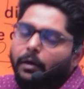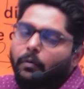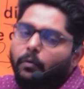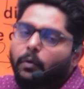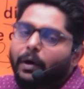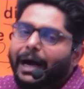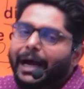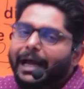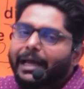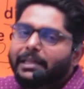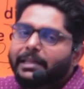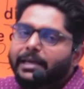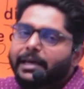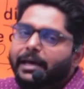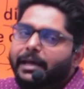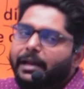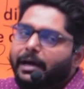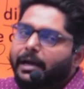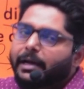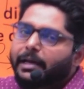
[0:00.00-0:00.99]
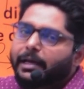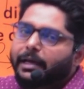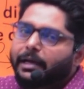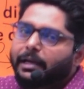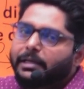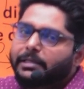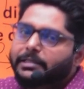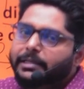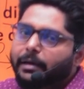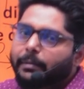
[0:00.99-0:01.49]
Why their
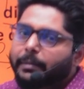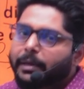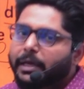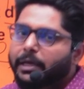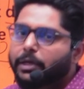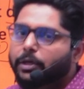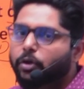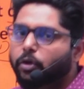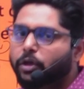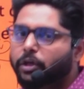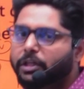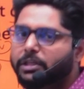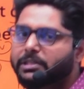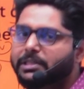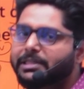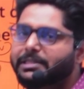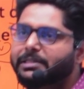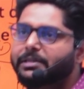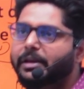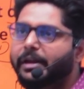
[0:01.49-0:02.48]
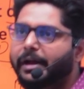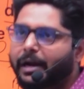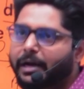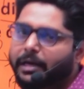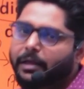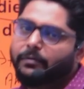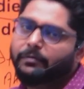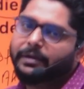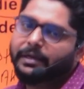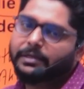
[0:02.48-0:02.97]
article is coming? Because this is
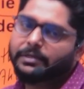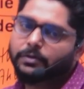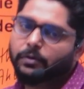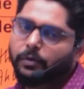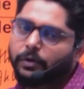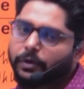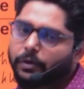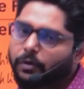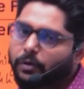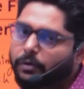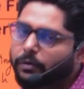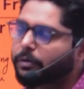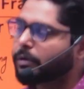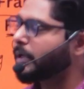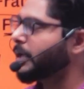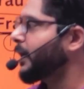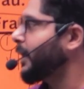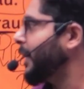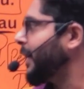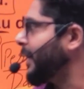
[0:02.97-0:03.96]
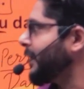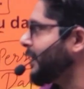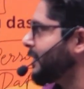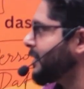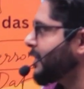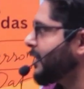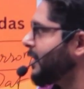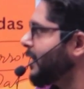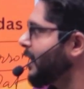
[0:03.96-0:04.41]
dative case going on. And in the